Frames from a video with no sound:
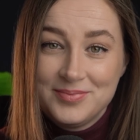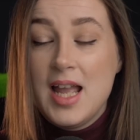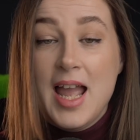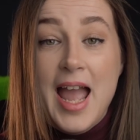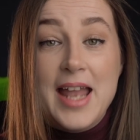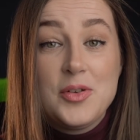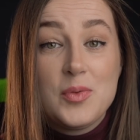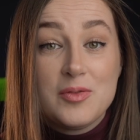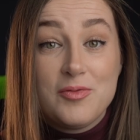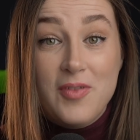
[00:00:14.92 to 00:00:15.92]
And you
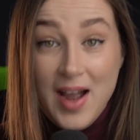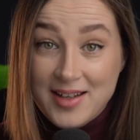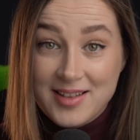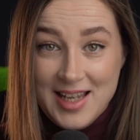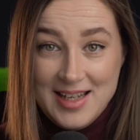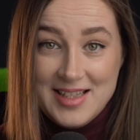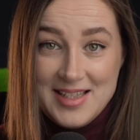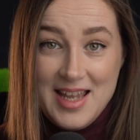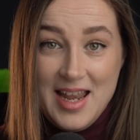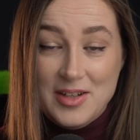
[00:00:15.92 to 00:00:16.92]
will finally
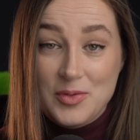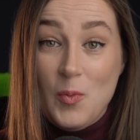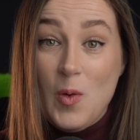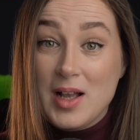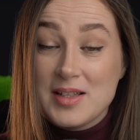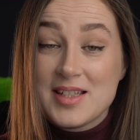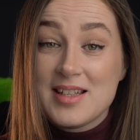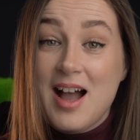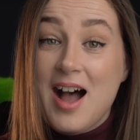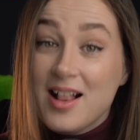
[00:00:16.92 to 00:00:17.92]
understand what's
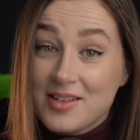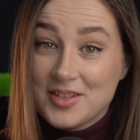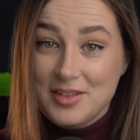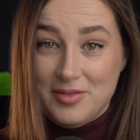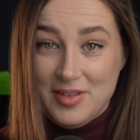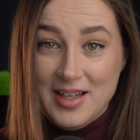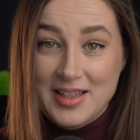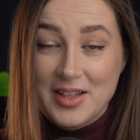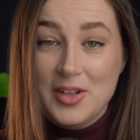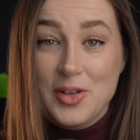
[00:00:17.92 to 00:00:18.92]
already
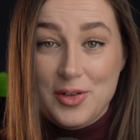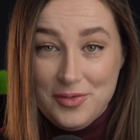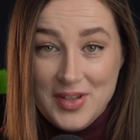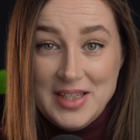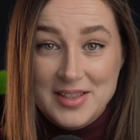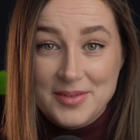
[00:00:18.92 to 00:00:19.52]
flooding your feed.